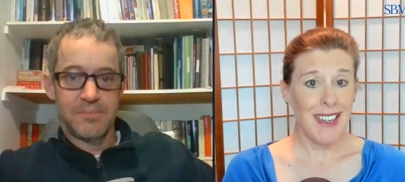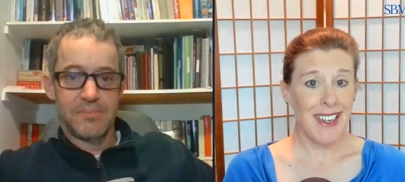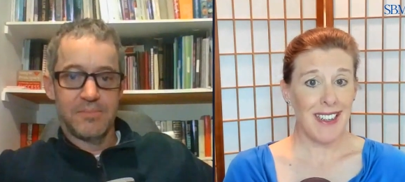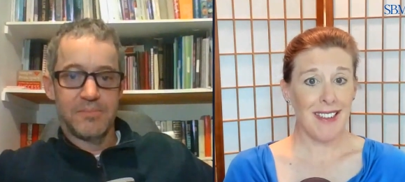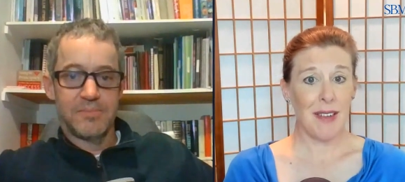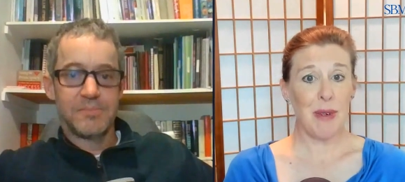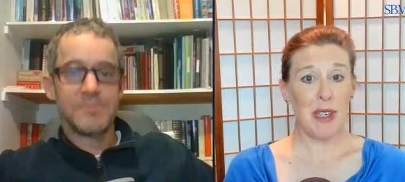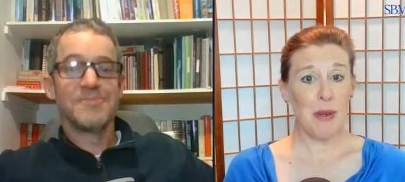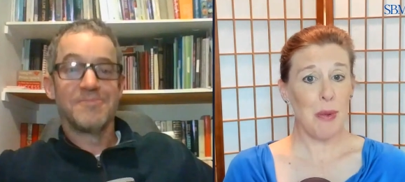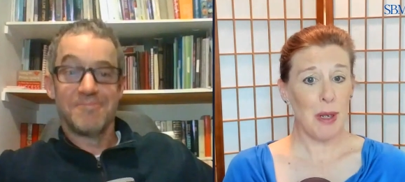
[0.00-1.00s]
Speaker 1: is
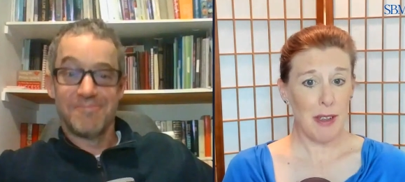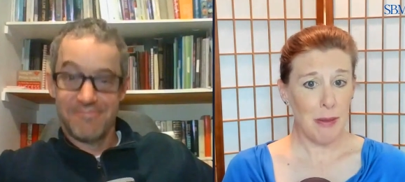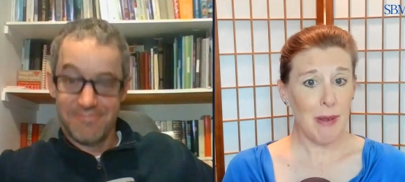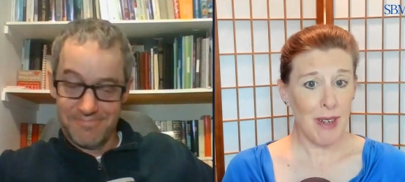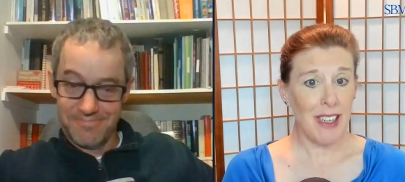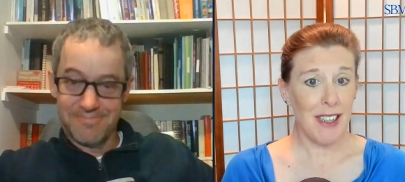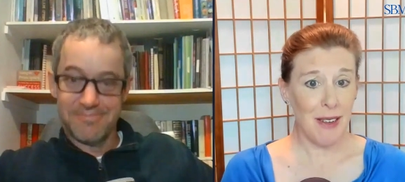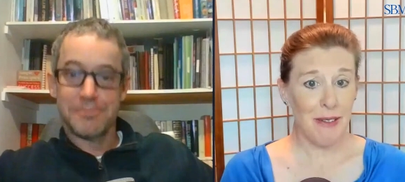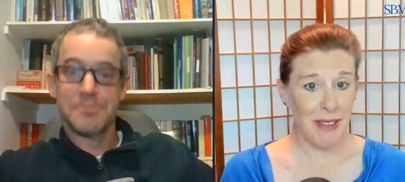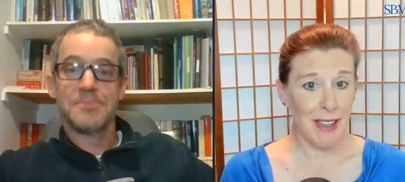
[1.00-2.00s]
someone you want to be running
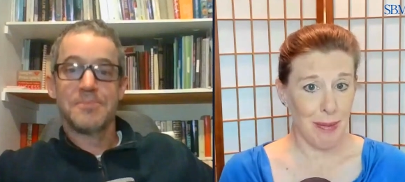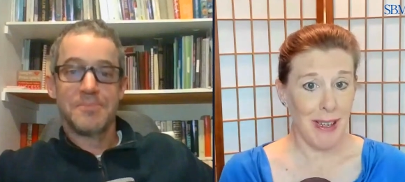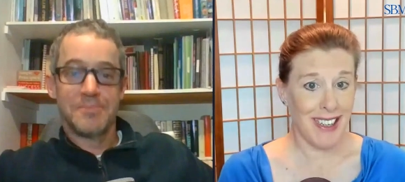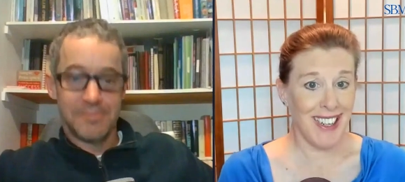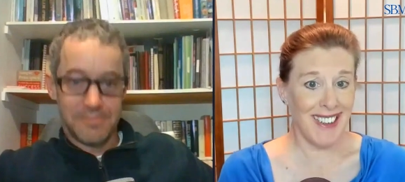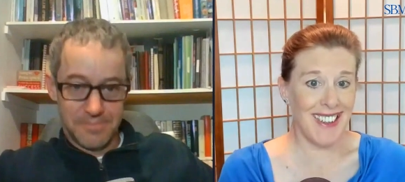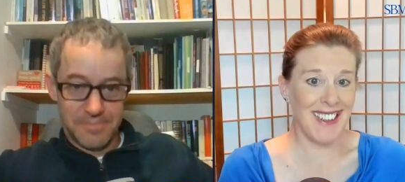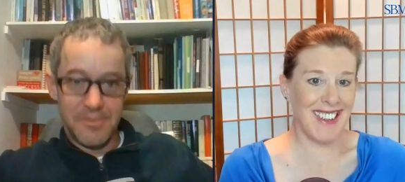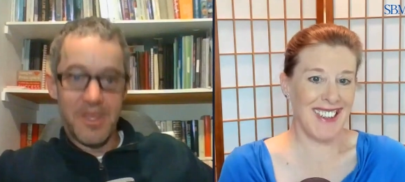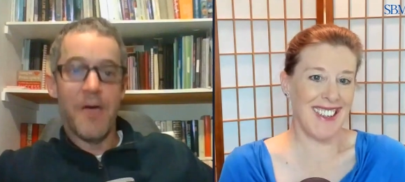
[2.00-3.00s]
your investment.
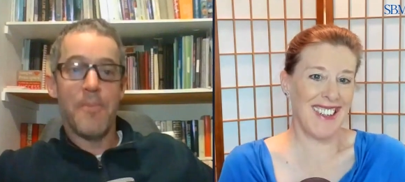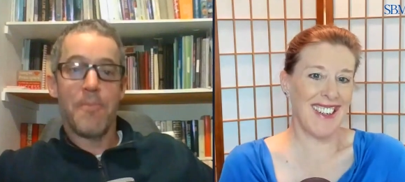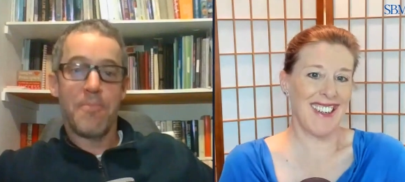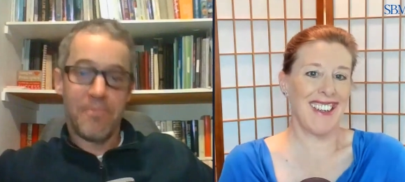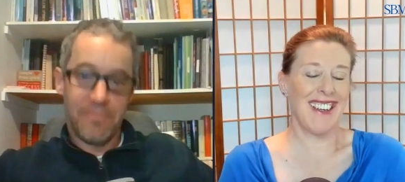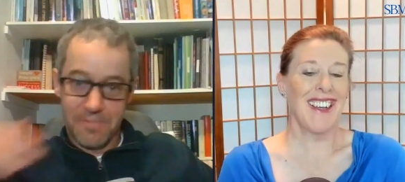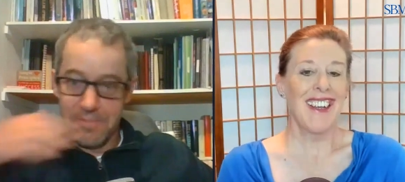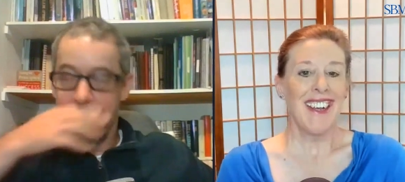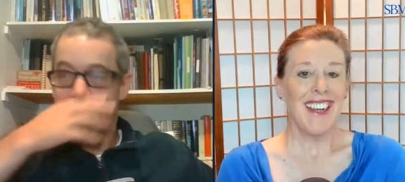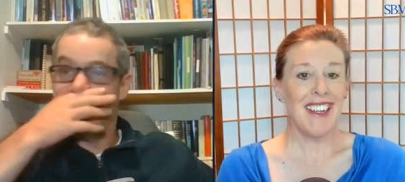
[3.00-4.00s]
Yeah.
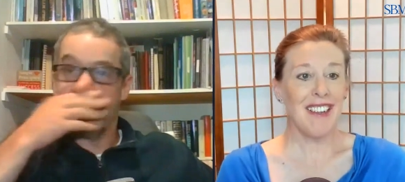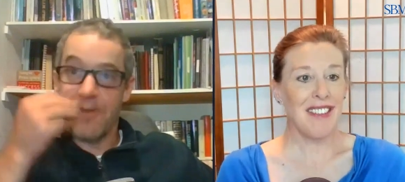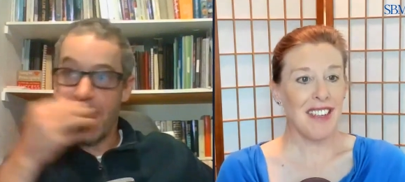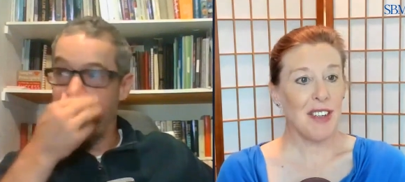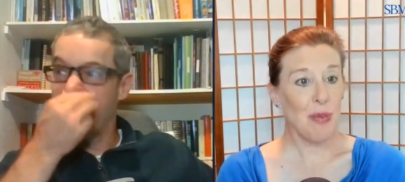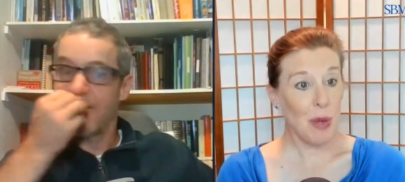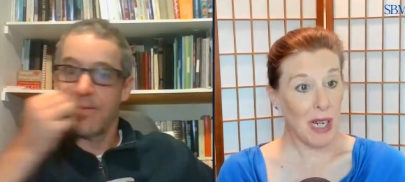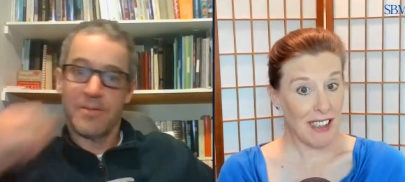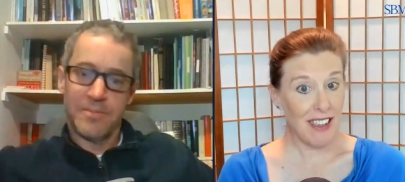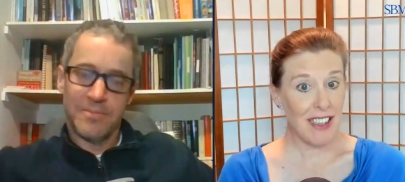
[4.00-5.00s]
Is
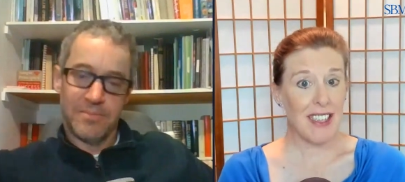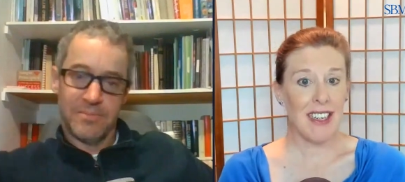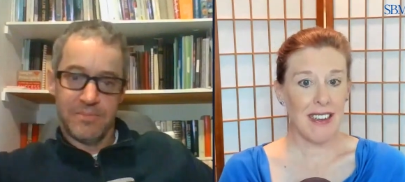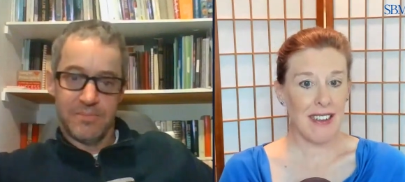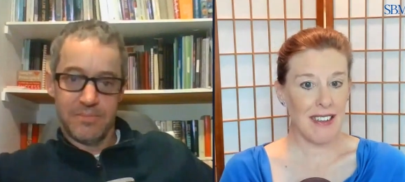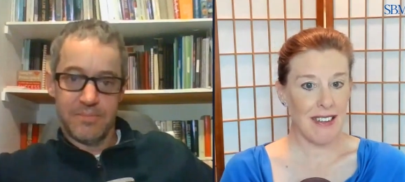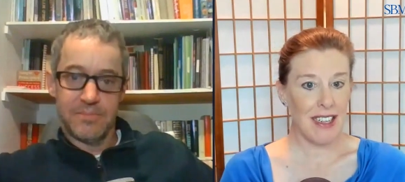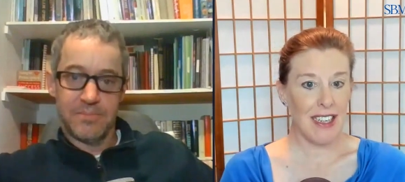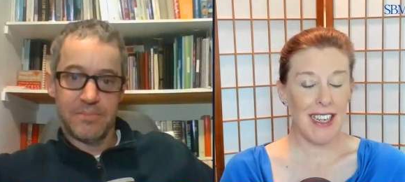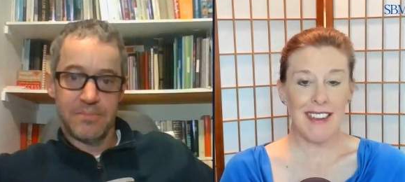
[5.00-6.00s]
watching and
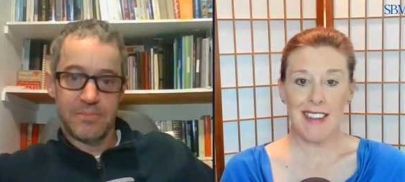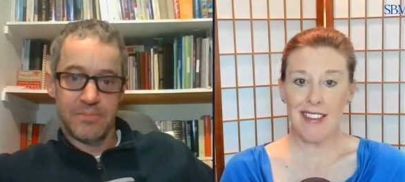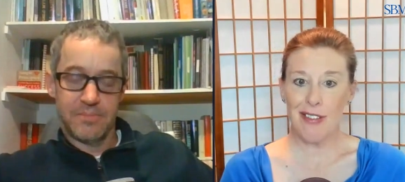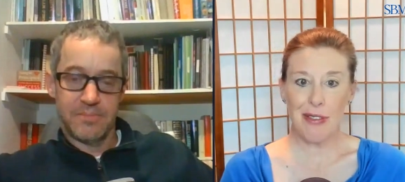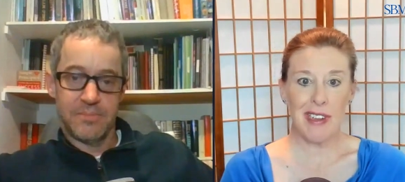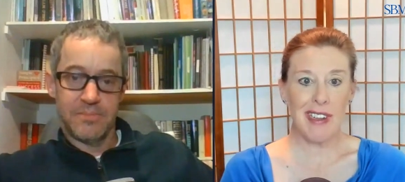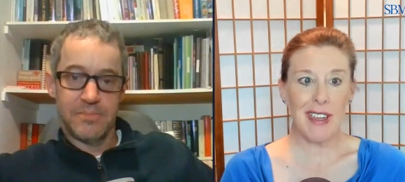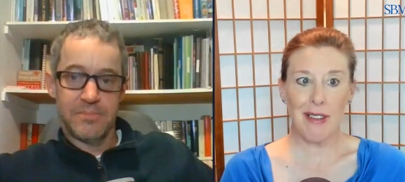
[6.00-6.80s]
listening, and listen for the little